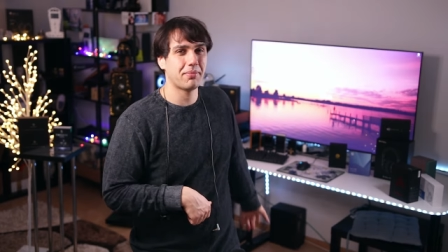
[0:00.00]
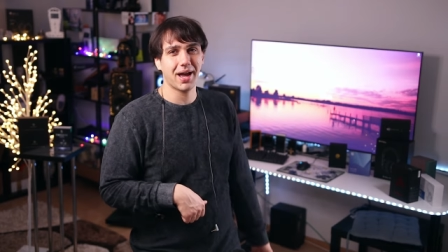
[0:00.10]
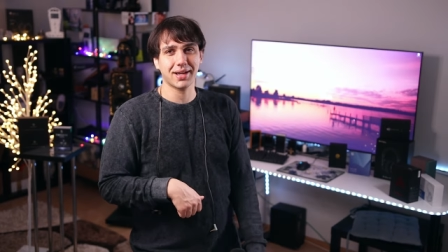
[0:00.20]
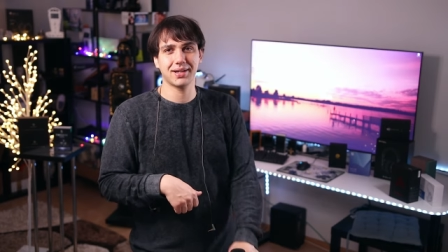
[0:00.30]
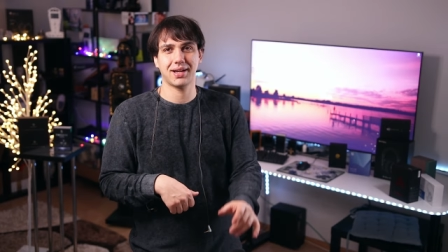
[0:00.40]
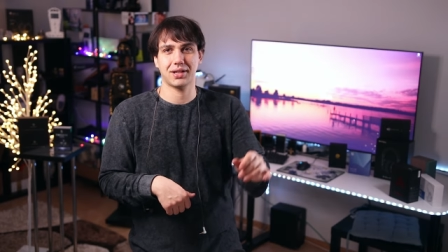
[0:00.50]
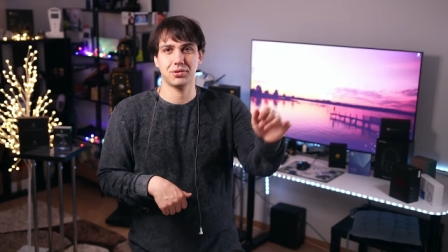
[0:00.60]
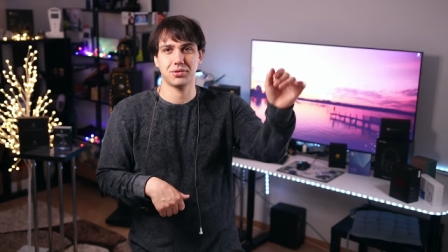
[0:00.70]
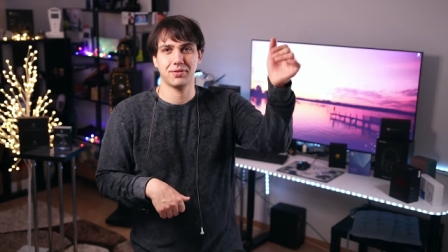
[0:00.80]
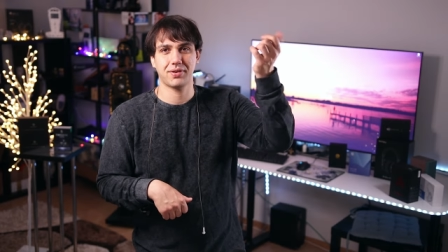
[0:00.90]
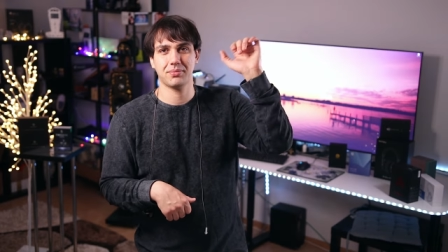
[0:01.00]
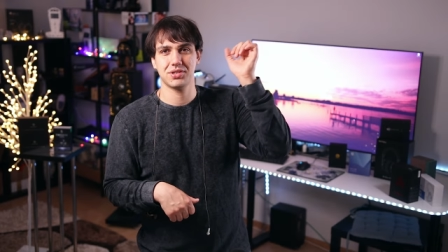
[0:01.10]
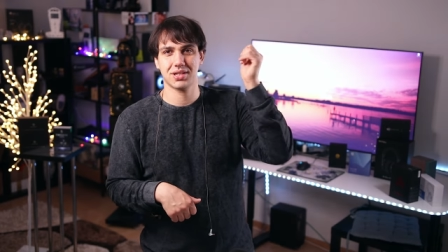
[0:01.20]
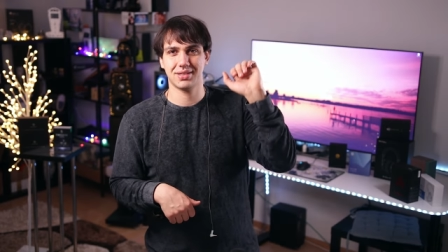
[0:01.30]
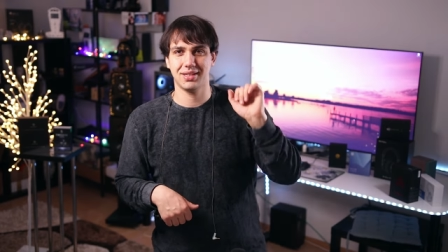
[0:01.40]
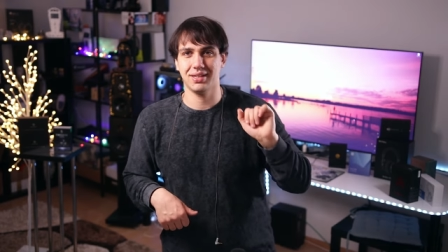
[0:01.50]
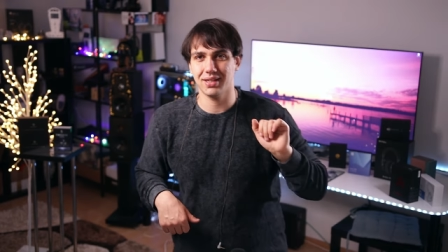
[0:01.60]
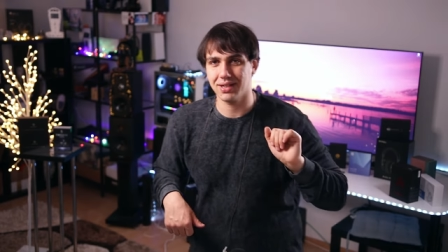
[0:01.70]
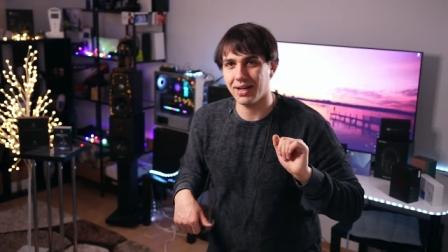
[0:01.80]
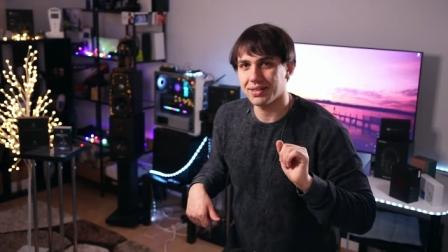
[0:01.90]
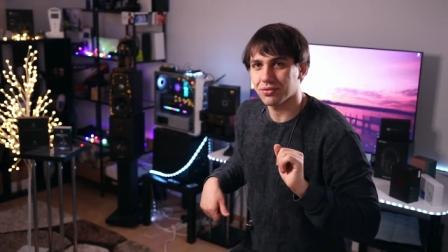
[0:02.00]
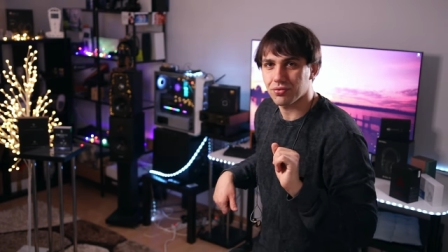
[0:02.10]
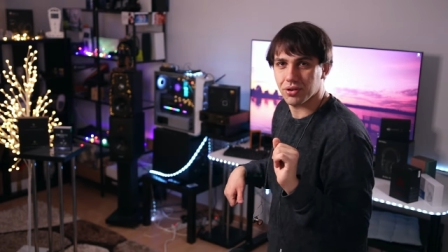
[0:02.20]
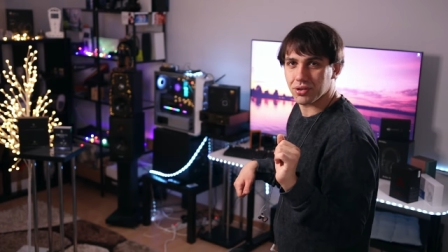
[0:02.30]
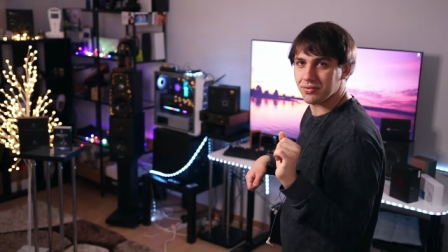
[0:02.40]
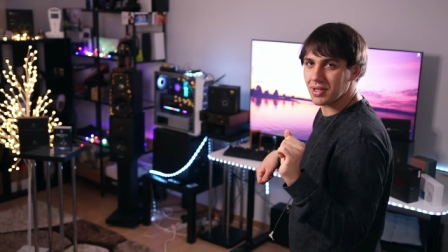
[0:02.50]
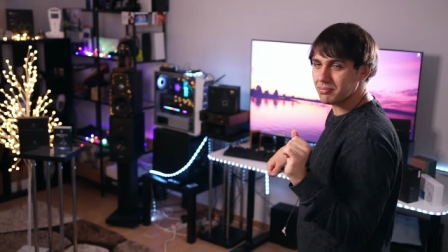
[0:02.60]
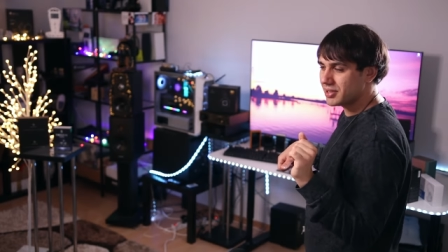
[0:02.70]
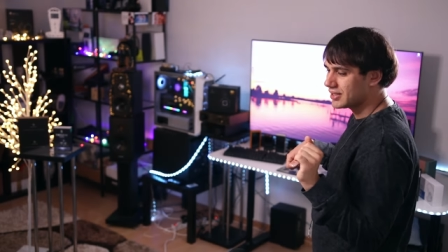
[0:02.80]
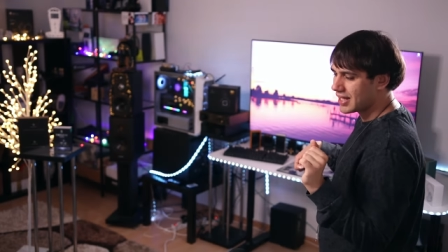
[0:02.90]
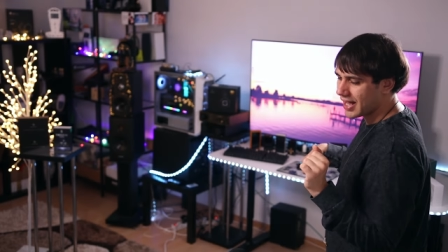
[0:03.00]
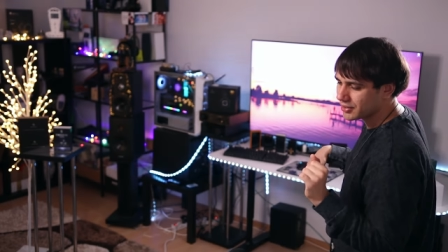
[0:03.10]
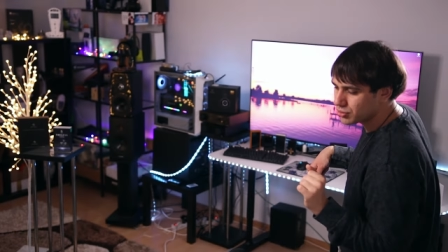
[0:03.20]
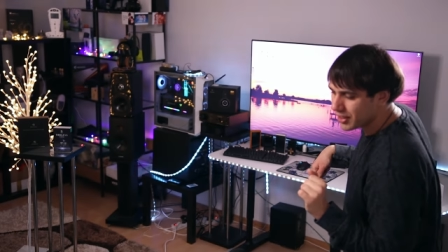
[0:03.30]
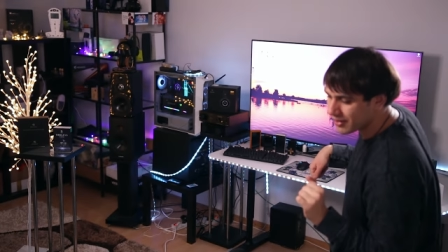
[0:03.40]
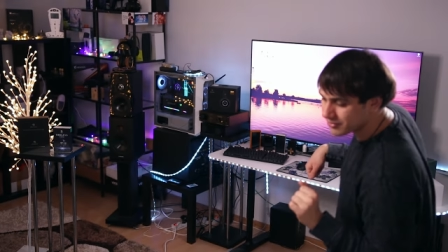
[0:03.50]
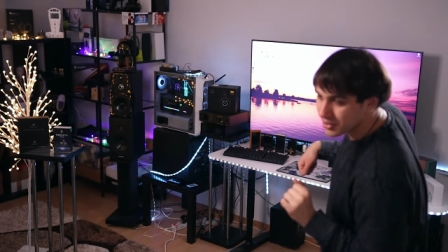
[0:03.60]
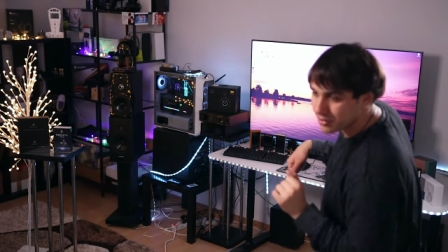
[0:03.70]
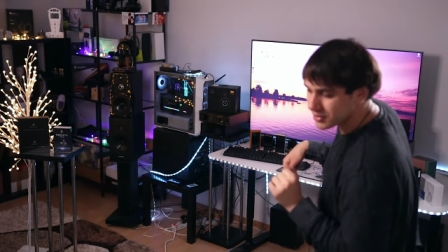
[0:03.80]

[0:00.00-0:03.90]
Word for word: back. I don't know if I'm just standing right in front of them, but I do have.